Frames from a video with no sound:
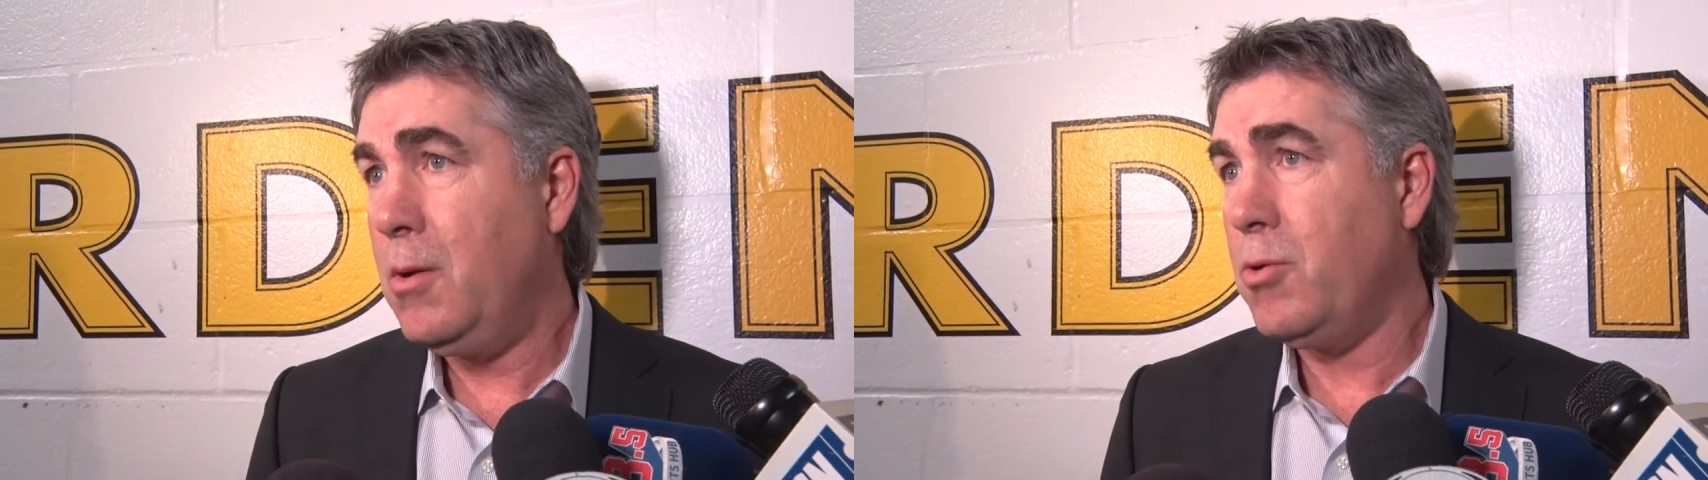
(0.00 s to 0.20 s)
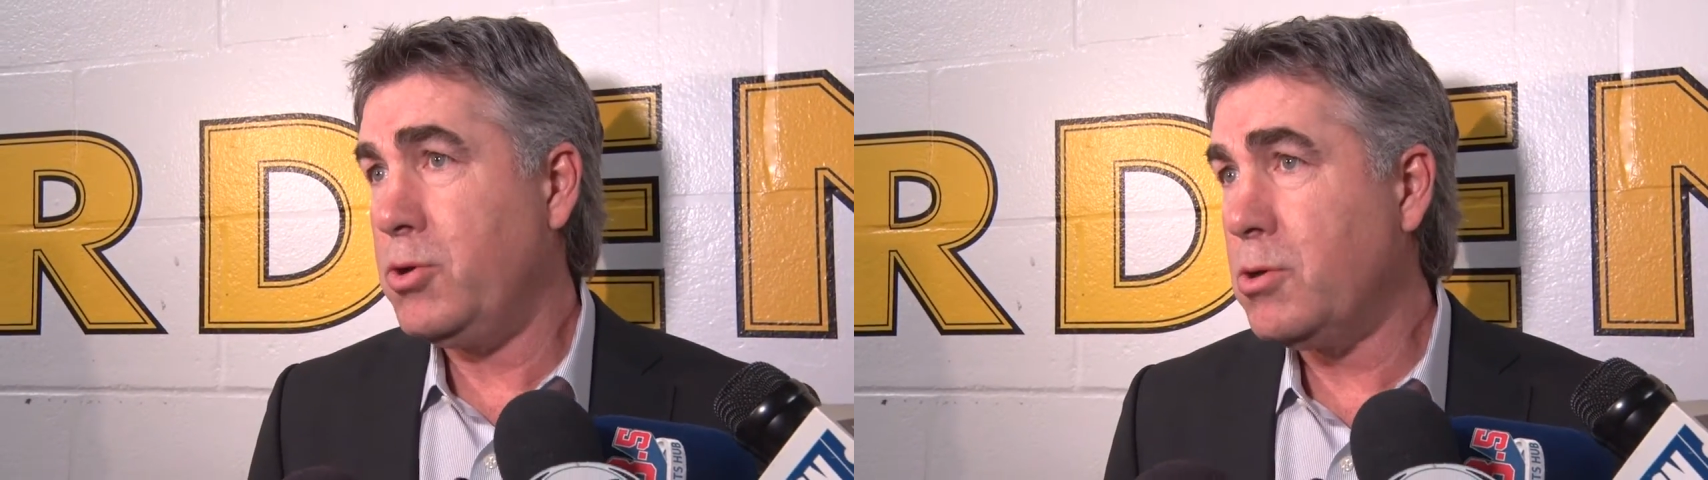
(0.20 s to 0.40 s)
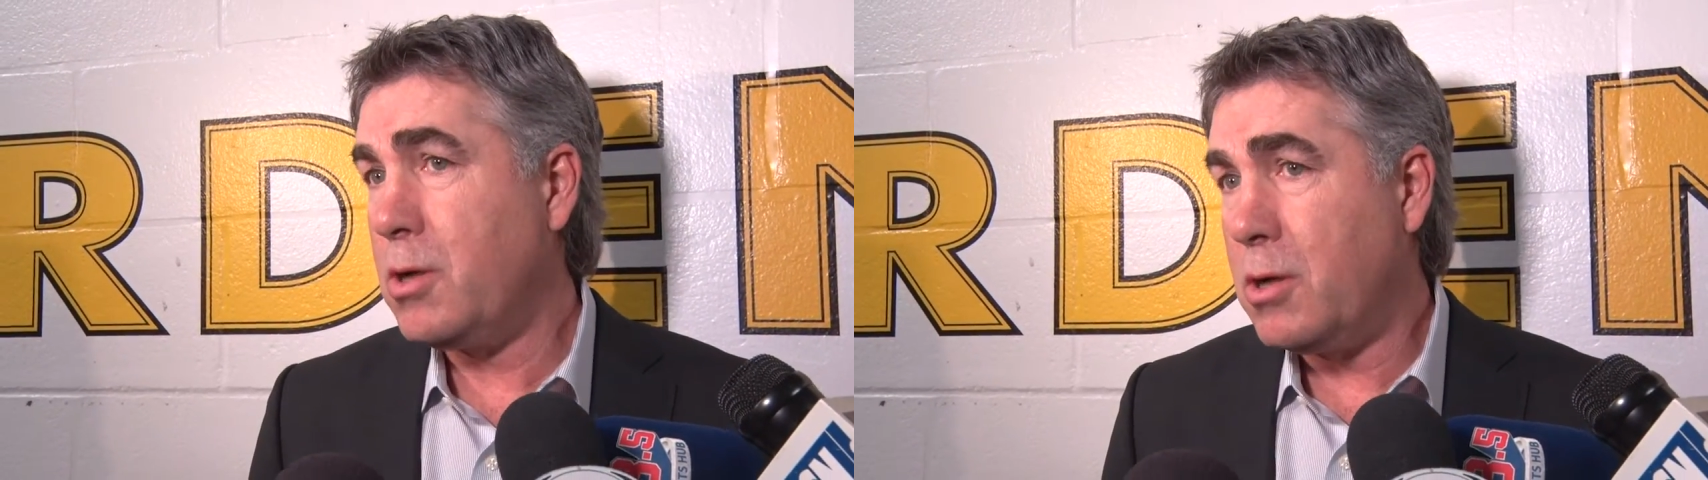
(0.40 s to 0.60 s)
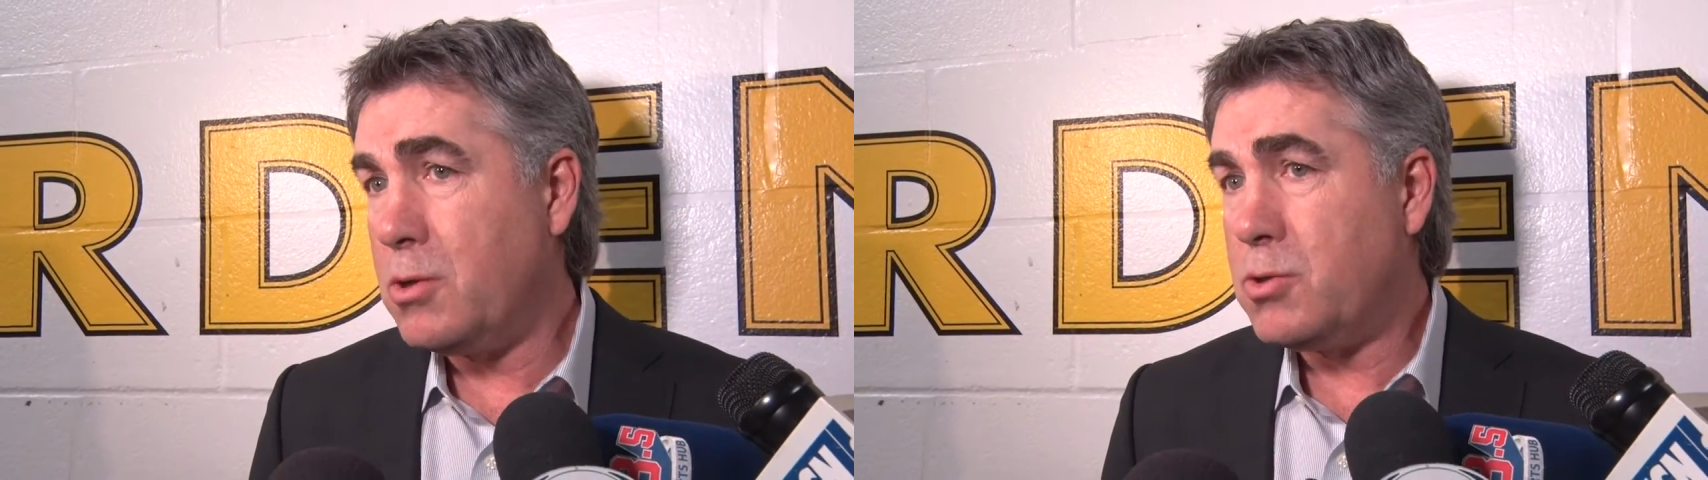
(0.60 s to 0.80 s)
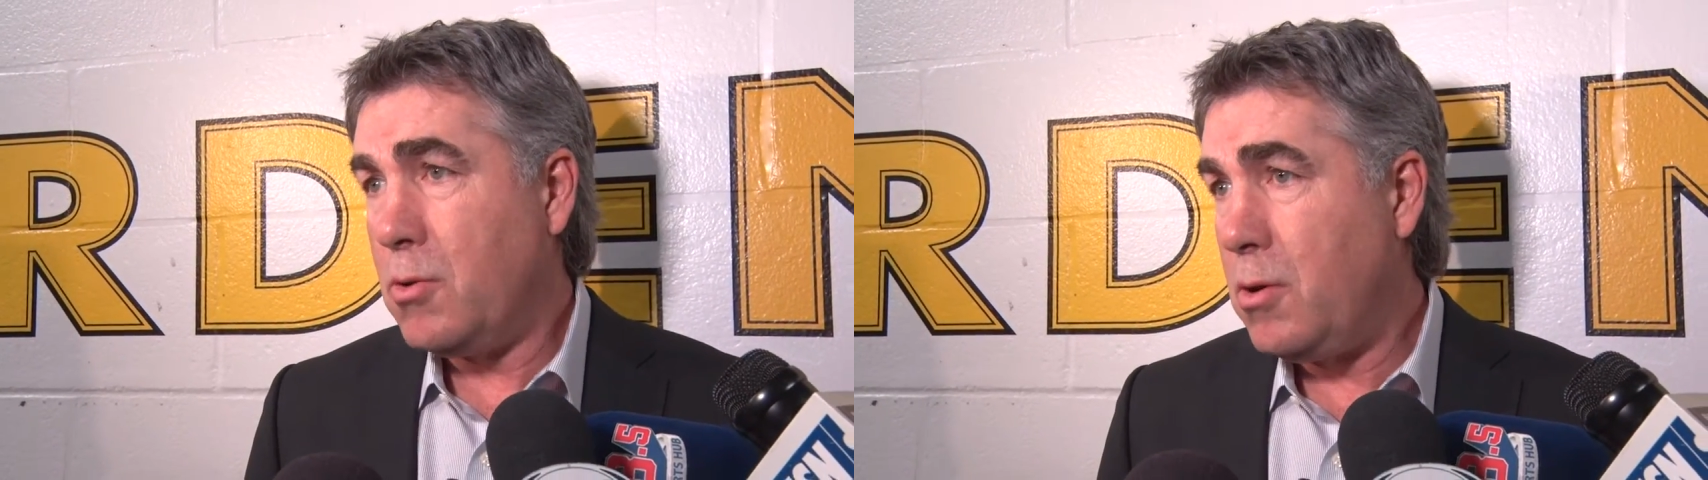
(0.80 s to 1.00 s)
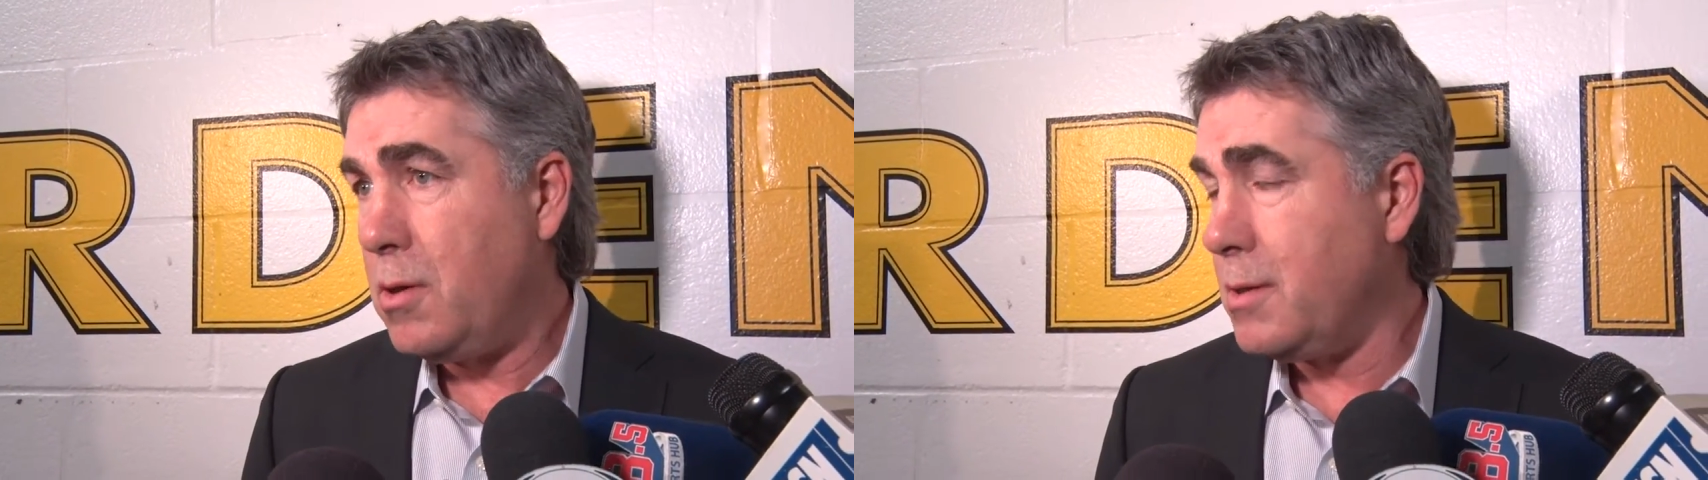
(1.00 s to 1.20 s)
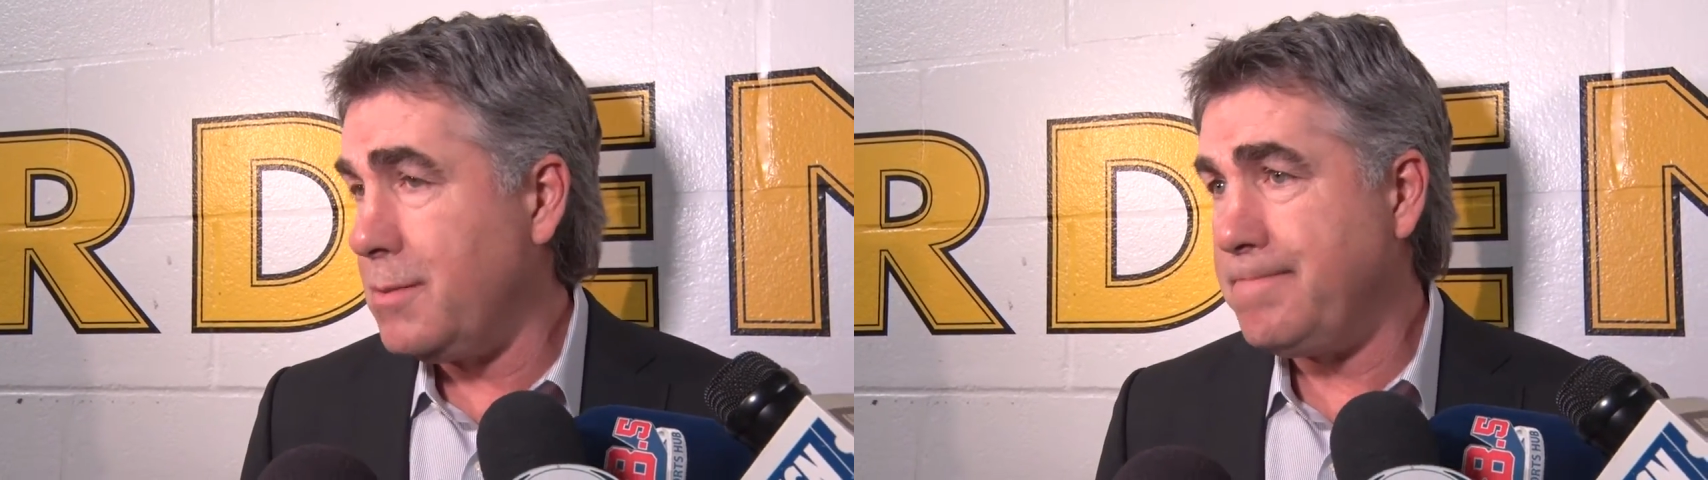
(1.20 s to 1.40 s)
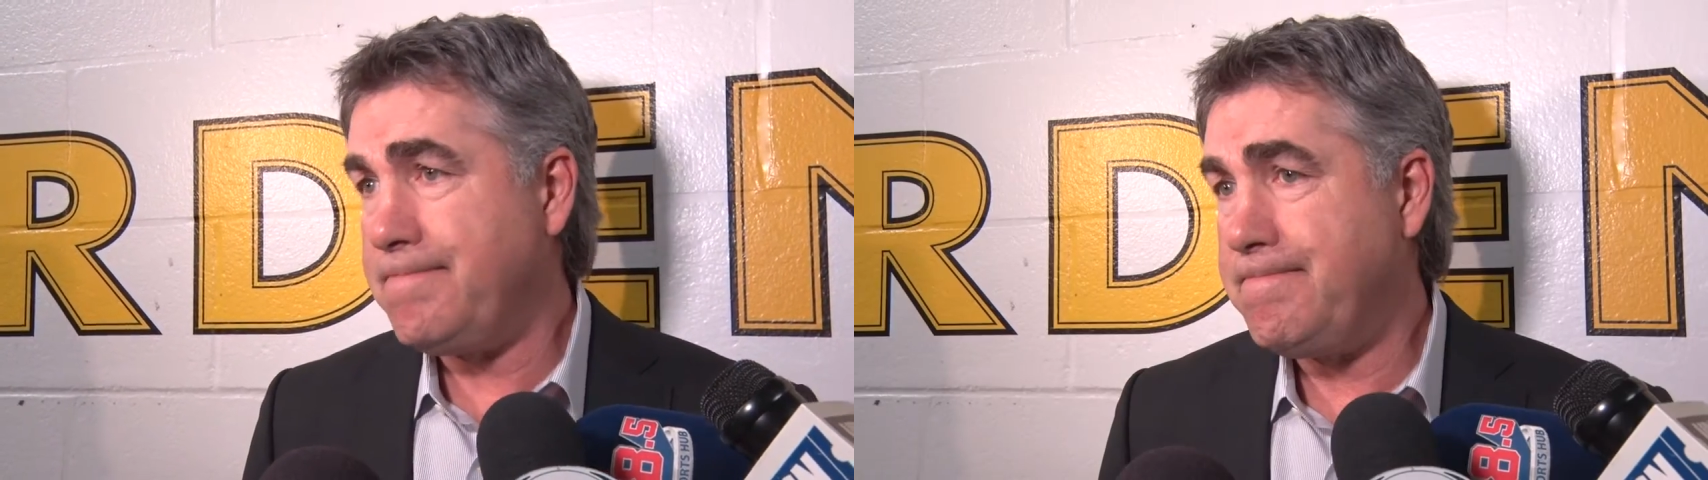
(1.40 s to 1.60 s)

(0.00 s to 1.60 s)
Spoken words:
what you can control. And